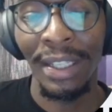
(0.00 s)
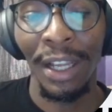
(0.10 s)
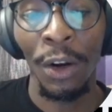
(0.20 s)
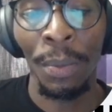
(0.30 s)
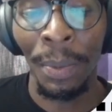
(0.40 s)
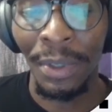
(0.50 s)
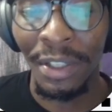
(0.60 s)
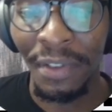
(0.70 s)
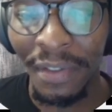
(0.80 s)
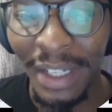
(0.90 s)
is a lot of people's
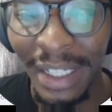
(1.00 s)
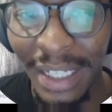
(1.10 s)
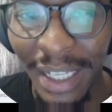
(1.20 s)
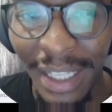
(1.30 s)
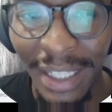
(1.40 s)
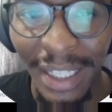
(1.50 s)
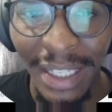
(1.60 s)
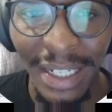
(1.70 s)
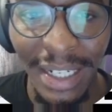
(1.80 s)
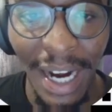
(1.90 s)
favorite. This
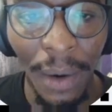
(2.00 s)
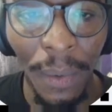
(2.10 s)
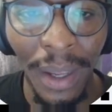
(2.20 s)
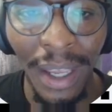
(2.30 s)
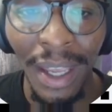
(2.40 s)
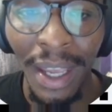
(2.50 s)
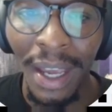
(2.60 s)
is Runaway.